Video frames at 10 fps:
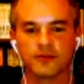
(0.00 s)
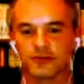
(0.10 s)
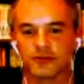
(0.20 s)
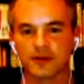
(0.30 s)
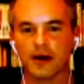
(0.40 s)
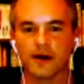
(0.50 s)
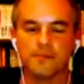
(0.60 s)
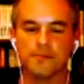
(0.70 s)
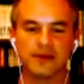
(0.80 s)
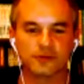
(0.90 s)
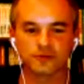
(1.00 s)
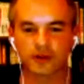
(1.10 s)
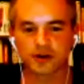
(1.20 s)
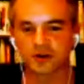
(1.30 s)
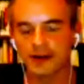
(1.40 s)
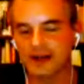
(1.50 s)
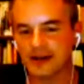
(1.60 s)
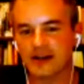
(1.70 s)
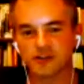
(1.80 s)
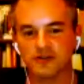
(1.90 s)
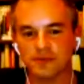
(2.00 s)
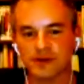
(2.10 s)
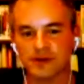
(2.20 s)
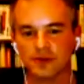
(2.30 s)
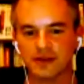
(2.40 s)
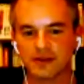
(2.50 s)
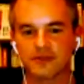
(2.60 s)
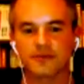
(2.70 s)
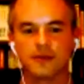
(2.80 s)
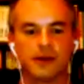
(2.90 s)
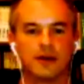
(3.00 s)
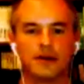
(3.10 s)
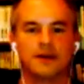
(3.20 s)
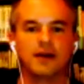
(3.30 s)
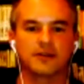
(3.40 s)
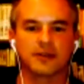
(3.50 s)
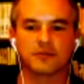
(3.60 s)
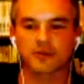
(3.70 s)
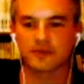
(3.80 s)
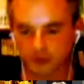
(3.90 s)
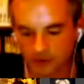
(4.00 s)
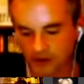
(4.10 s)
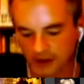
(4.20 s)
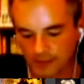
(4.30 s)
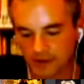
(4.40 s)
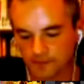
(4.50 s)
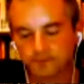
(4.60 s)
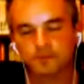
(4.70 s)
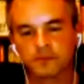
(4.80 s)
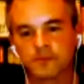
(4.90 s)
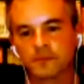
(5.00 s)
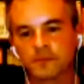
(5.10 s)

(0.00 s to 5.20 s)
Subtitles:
mental trickery and I shouldn't be doing this, et cetera, et cetera, right? I mean.